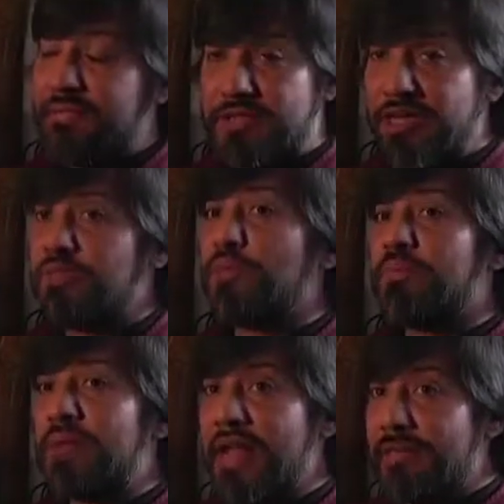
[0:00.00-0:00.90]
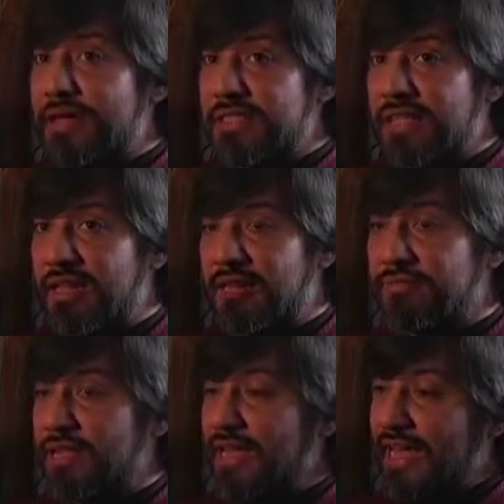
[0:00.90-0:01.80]
I'm trying to play
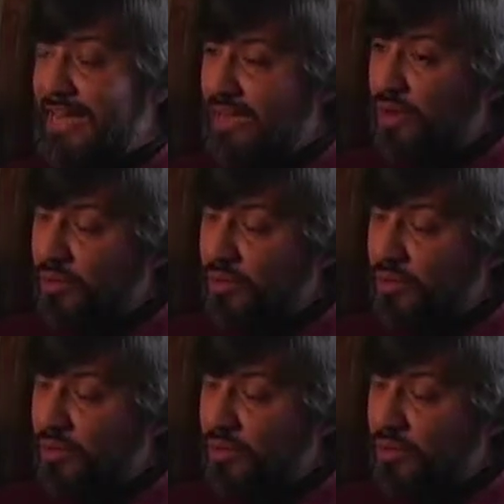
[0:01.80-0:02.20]
myself, and I go